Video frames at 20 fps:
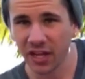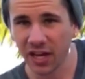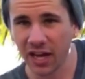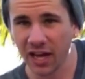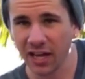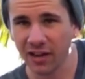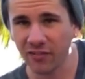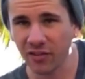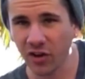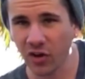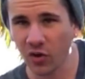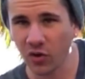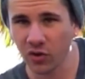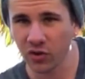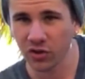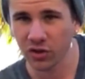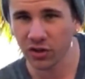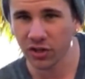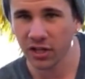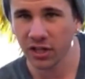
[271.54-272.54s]
I have a
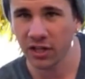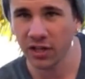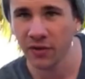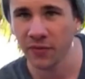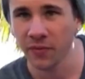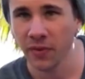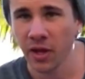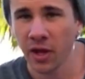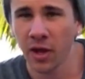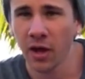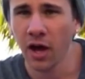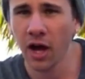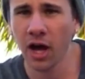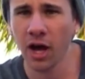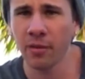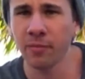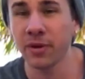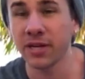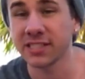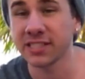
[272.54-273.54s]
hole.
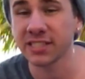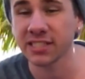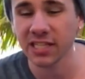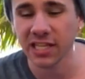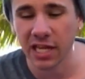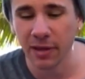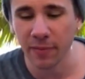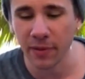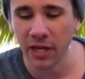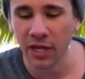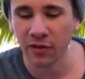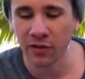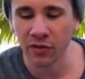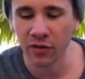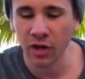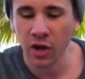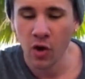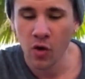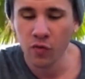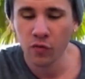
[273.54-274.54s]
Um, but it says to keep it
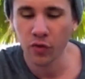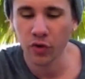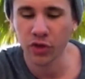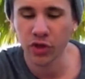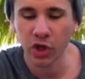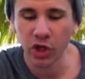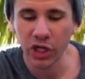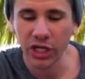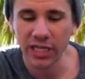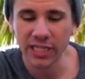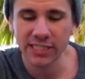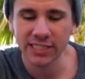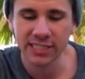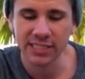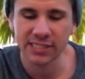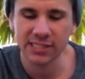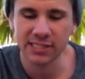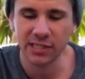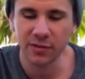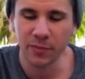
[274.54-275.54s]
in for 30 to
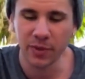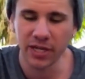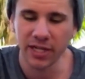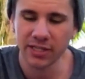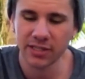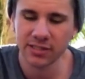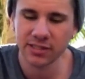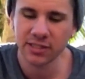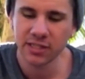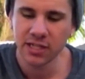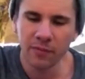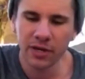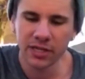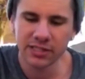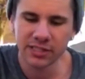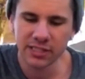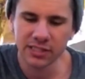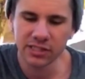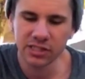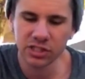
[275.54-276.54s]
60 minutes. But
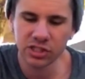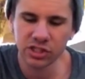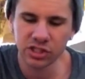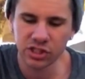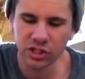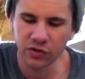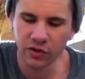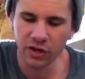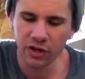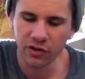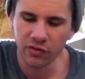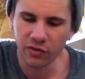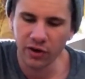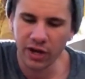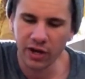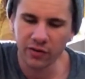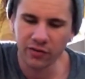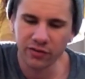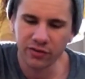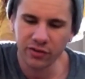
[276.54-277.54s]
it says to stir it
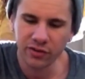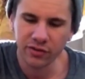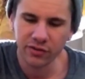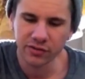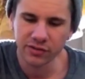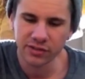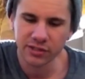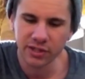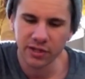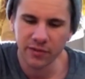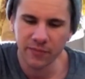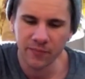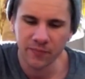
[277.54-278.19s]
around too, so.